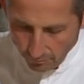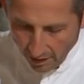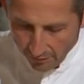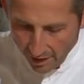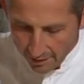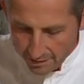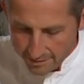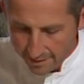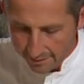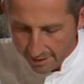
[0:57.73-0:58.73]
And that
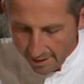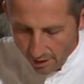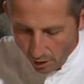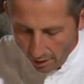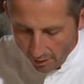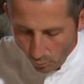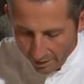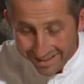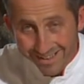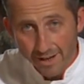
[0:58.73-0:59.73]
is that
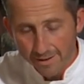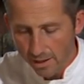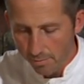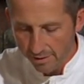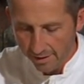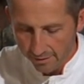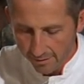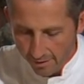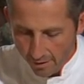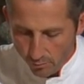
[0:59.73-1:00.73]
when cutting a baguette,
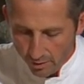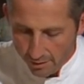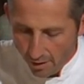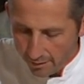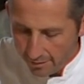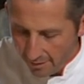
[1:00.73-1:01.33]
we are not